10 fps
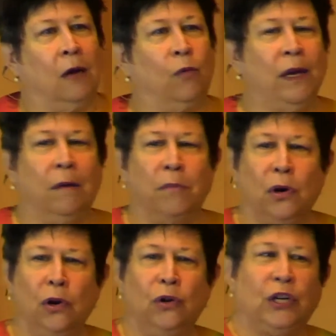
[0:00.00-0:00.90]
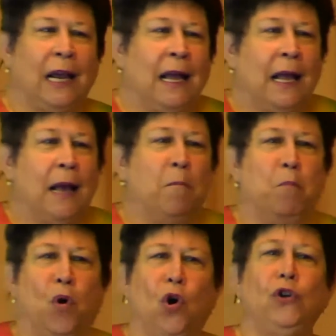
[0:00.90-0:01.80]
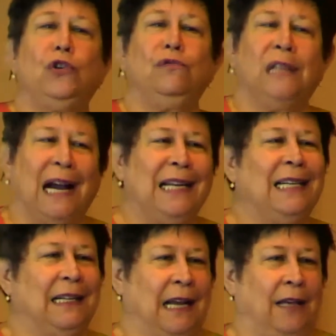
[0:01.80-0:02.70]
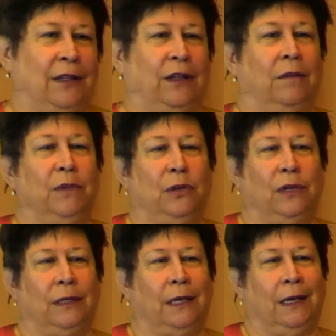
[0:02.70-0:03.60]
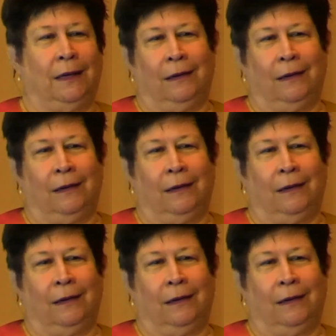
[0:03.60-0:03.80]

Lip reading: We emerge more united as a community.